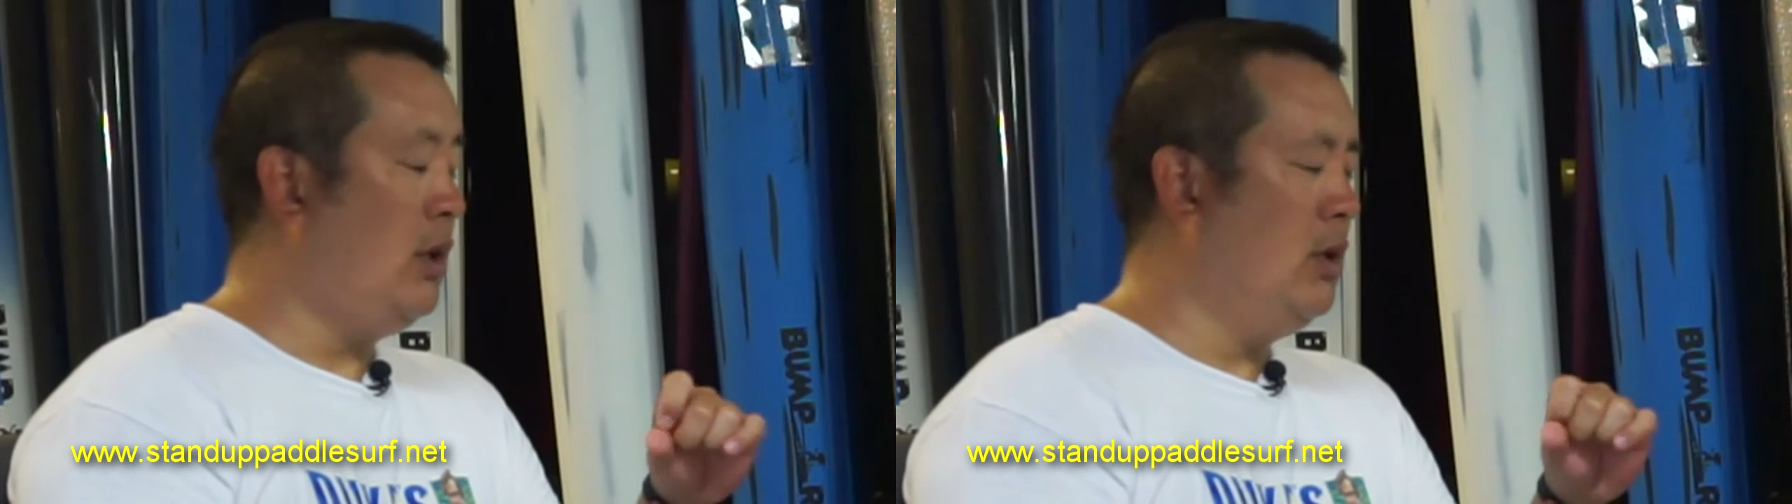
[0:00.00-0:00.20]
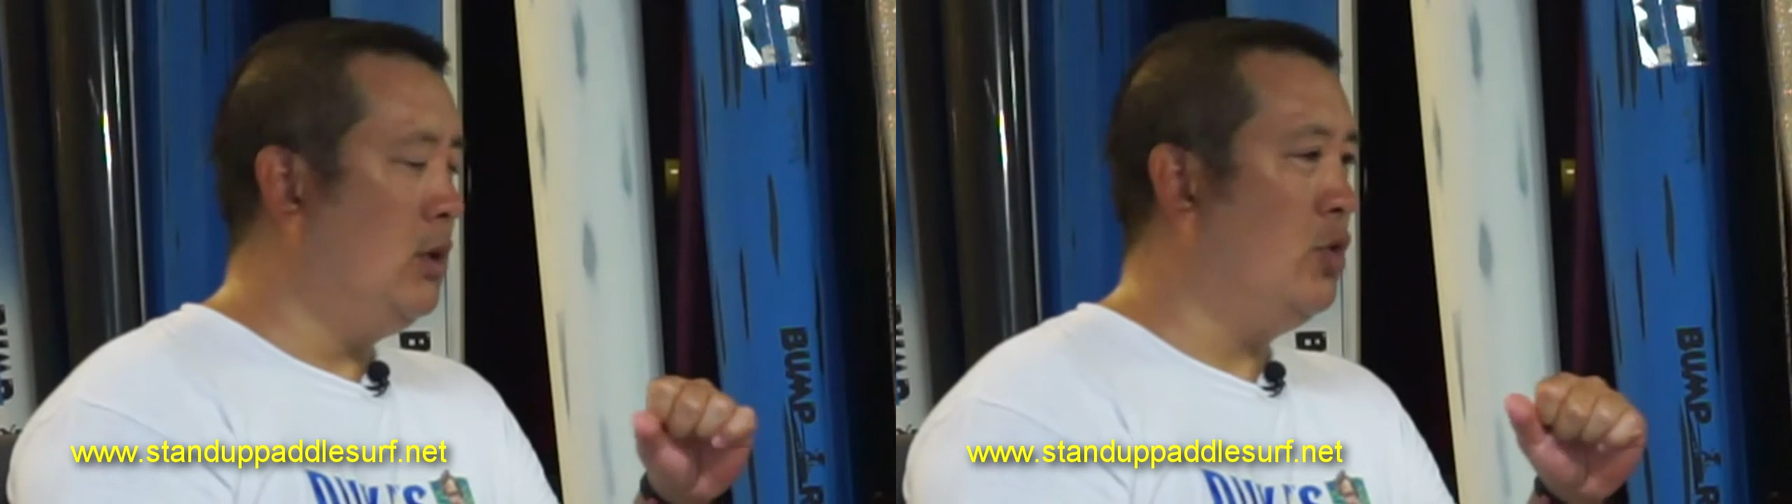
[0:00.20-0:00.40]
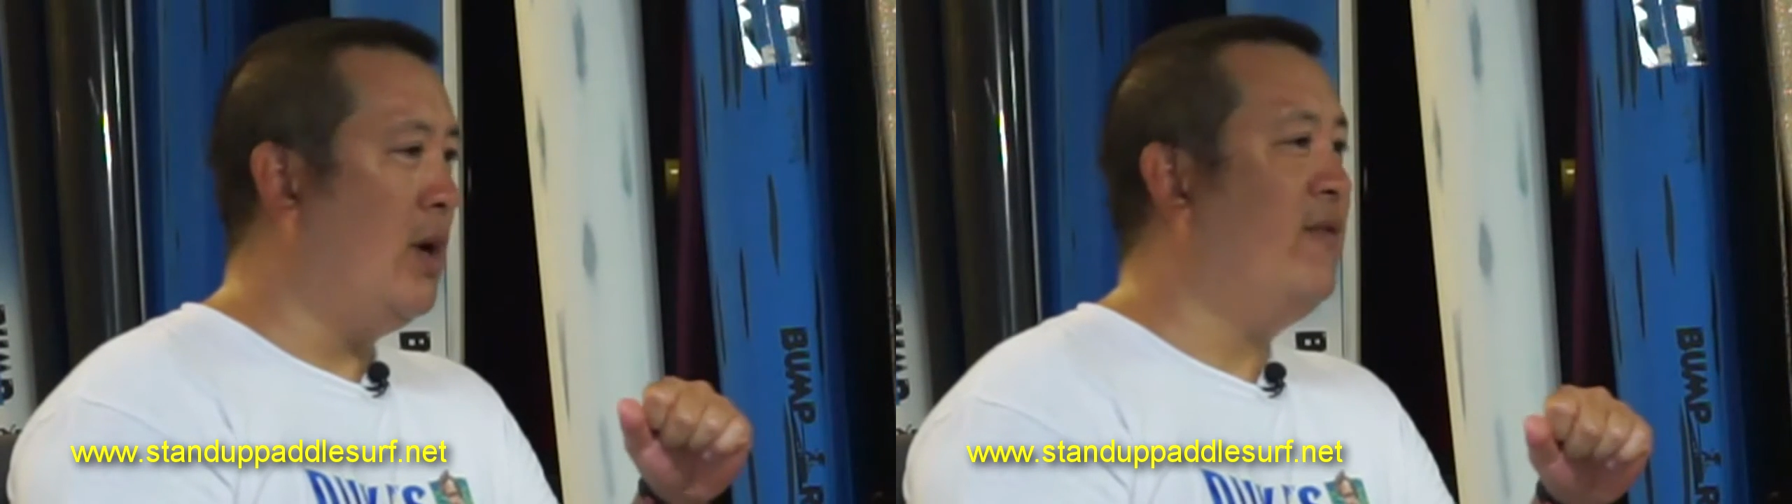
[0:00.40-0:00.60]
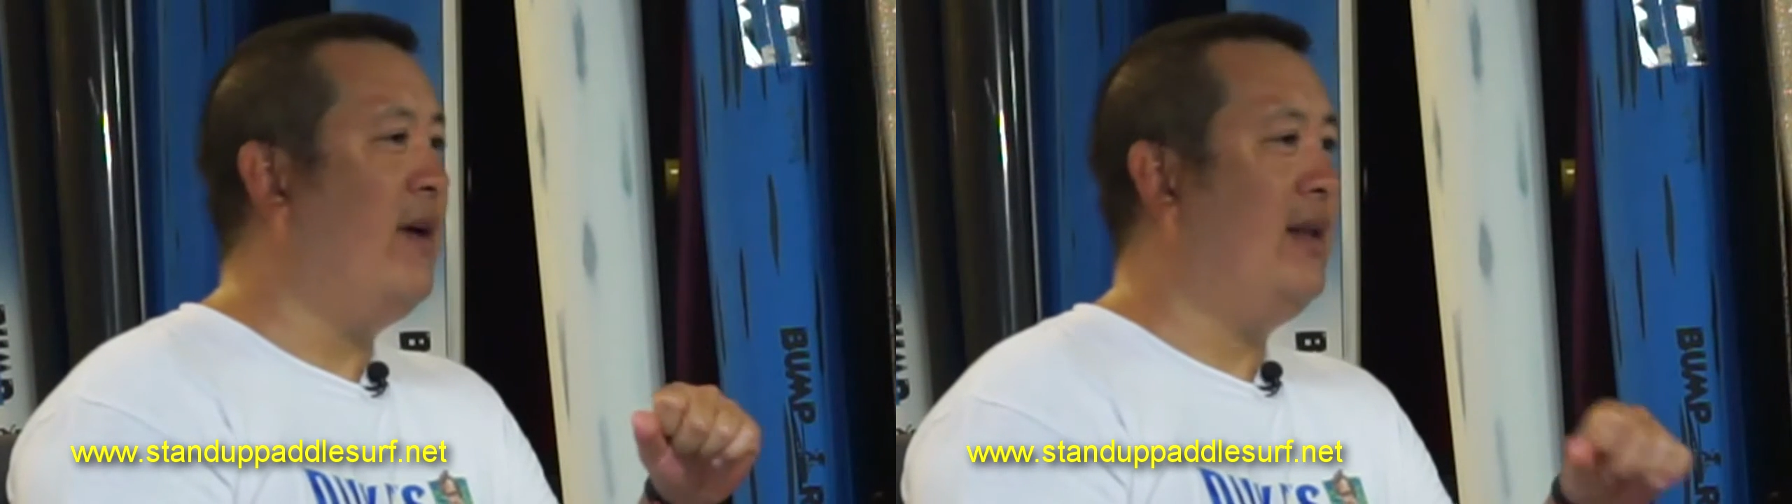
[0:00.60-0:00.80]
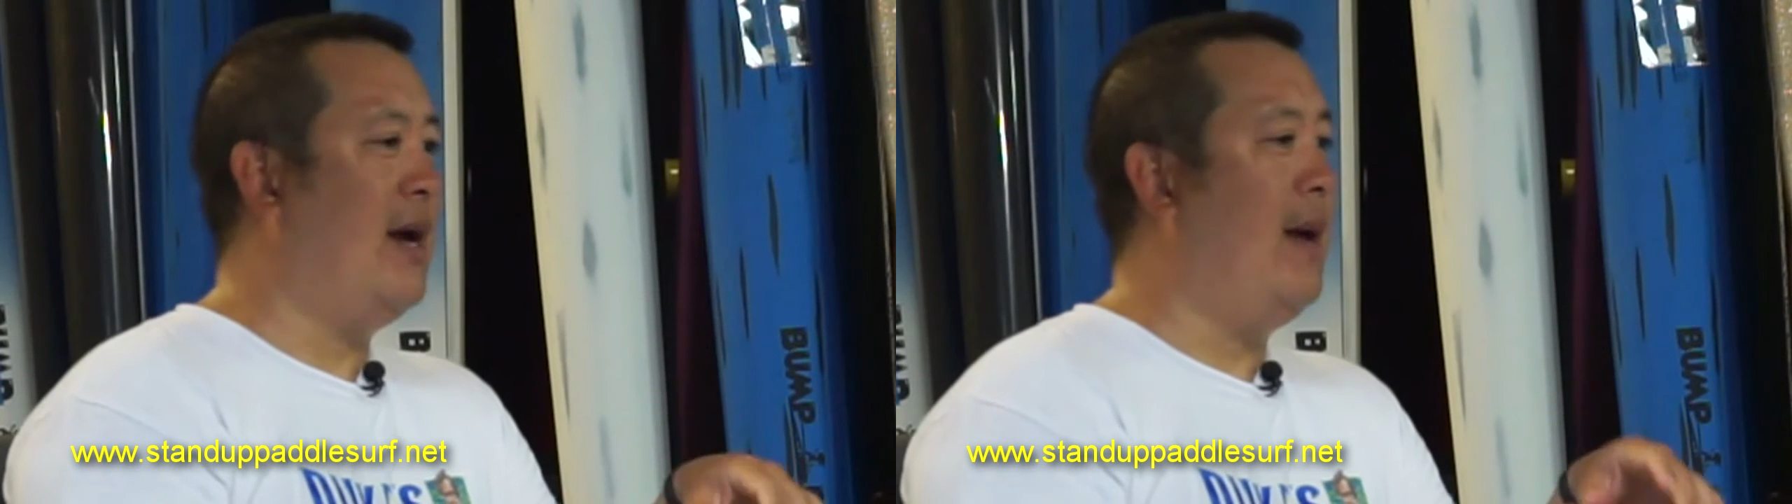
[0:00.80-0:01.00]
So trying to
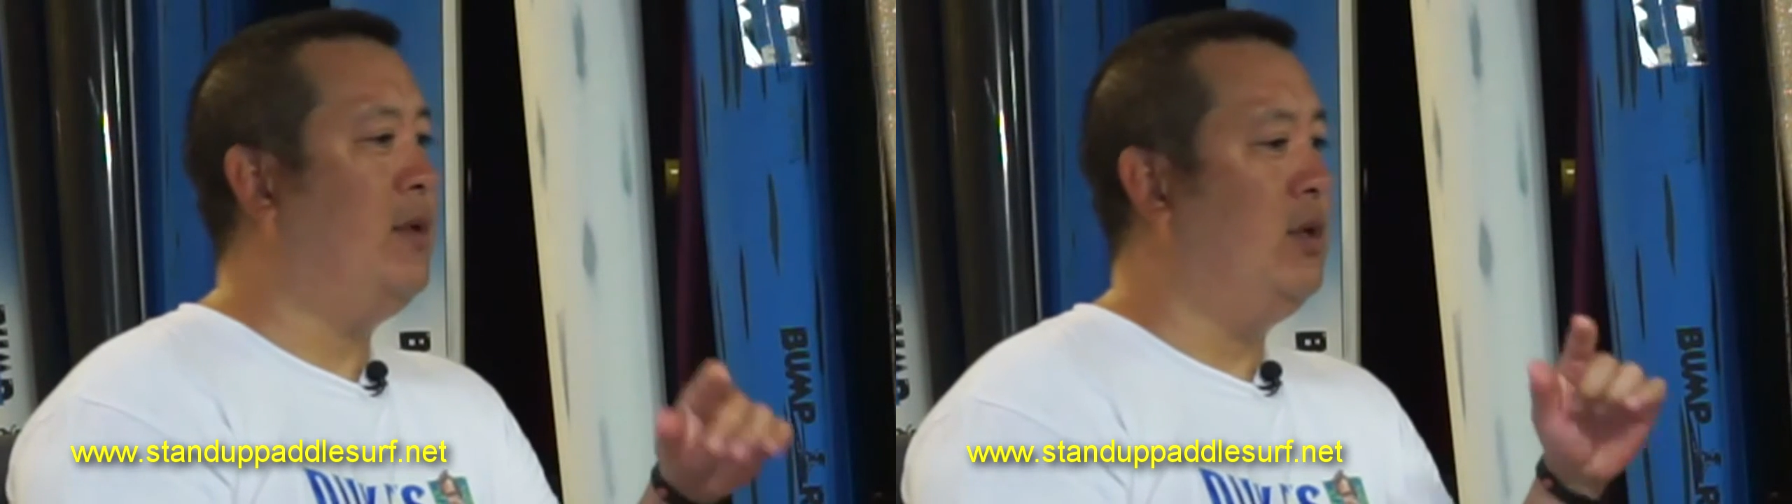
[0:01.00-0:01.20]
find time